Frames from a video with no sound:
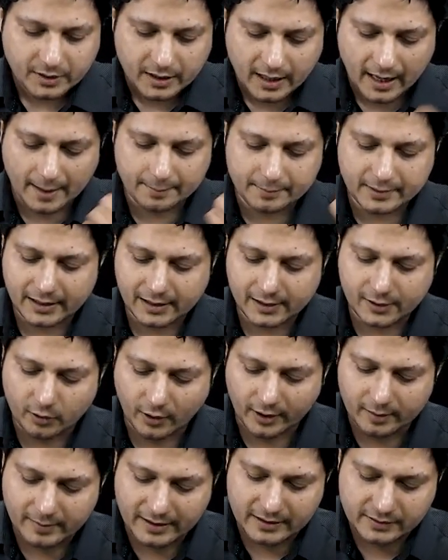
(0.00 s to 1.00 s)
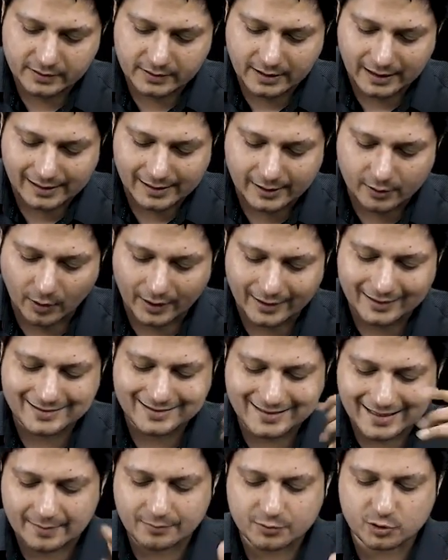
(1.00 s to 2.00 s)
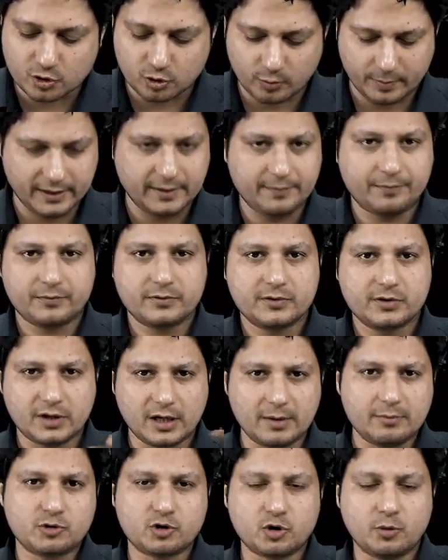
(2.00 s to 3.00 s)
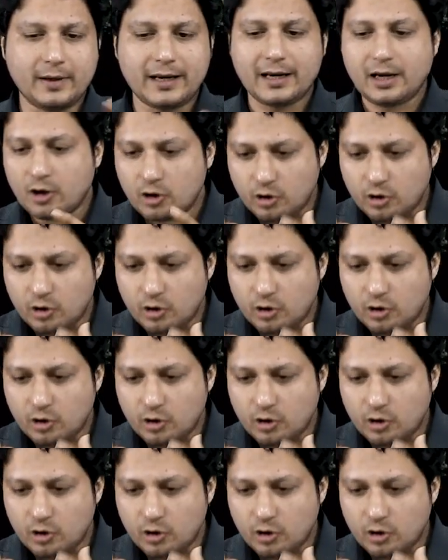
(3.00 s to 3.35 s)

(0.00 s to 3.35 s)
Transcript: Empty glenoid means the glenoid seems to be